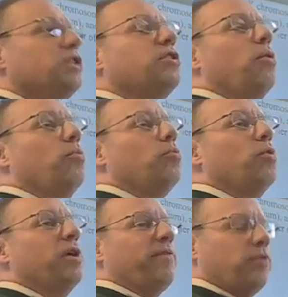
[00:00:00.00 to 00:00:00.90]
So
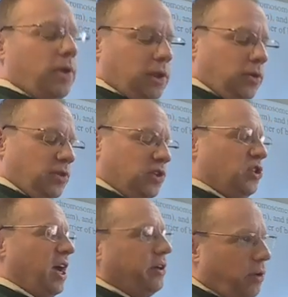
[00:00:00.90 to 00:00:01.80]
we'll have to include the
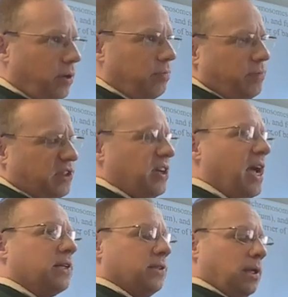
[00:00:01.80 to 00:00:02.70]
gender,
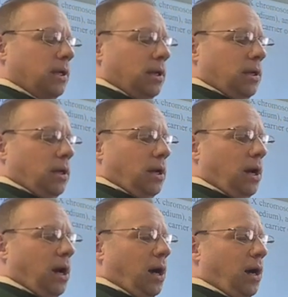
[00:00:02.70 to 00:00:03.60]
sex,
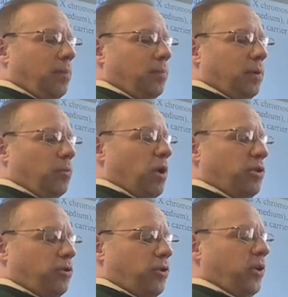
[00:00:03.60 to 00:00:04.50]

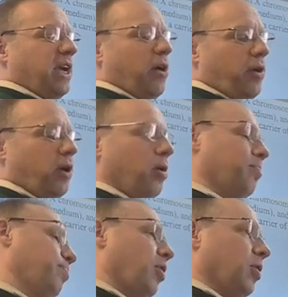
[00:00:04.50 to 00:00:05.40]
whether they're
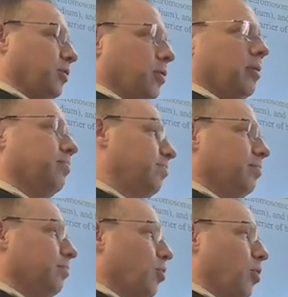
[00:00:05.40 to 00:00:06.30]
carrier, bald, or
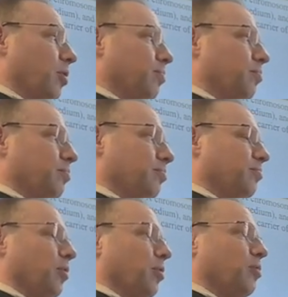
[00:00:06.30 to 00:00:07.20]

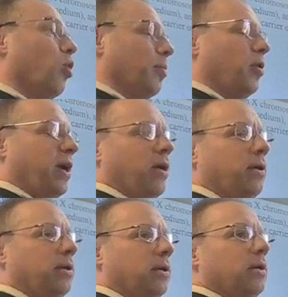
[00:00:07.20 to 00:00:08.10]
normal
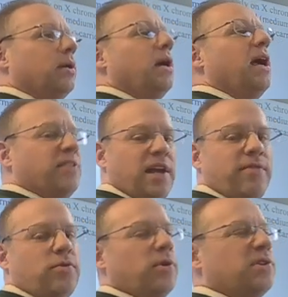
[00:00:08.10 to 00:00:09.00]
haired, and then
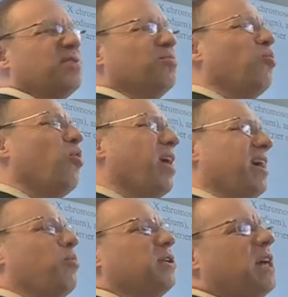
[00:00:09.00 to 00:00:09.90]
of course
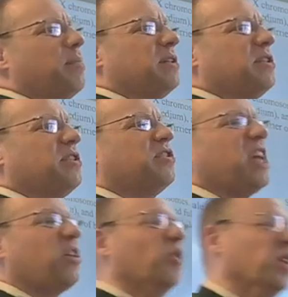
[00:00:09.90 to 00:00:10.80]
what type of
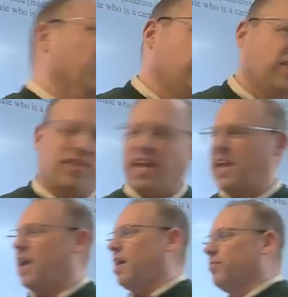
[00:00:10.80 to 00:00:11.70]
sickledness they
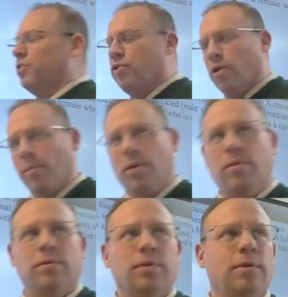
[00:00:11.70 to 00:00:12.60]
have.
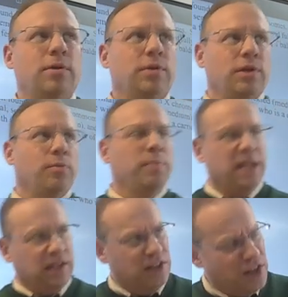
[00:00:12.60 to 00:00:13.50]
Normal,
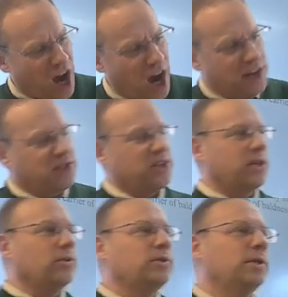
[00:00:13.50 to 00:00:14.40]
meaning
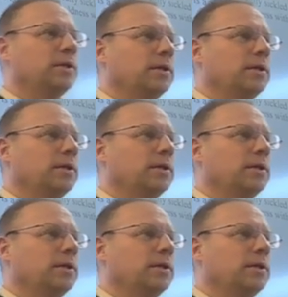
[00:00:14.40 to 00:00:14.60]
non-sickled,